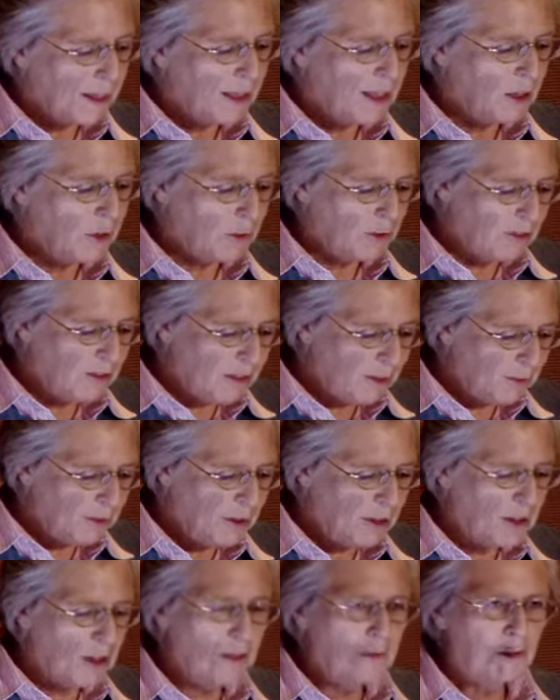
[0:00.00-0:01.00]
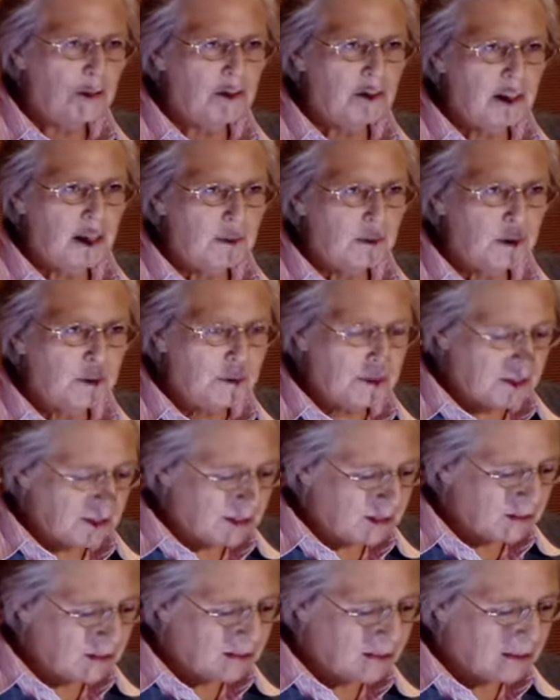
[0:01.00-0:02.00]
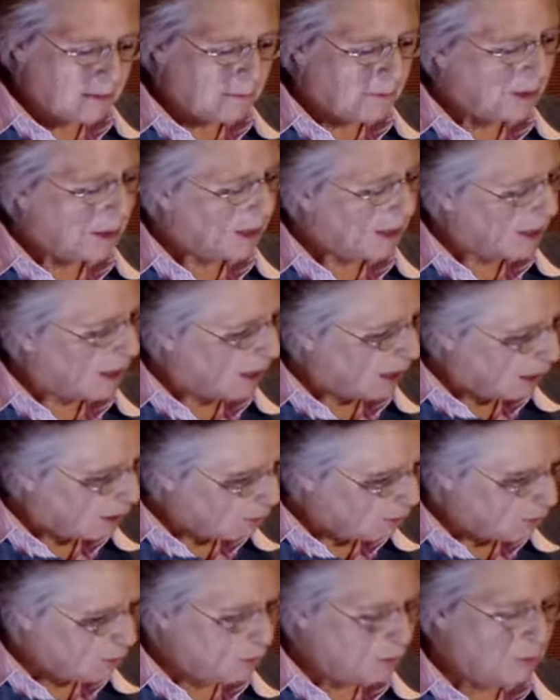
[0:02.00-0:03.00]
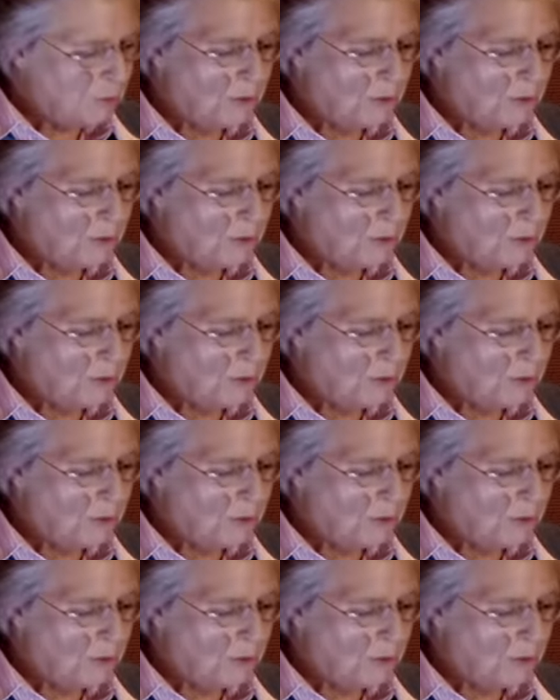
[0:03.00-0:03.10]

It was difficult for the Americans, as for the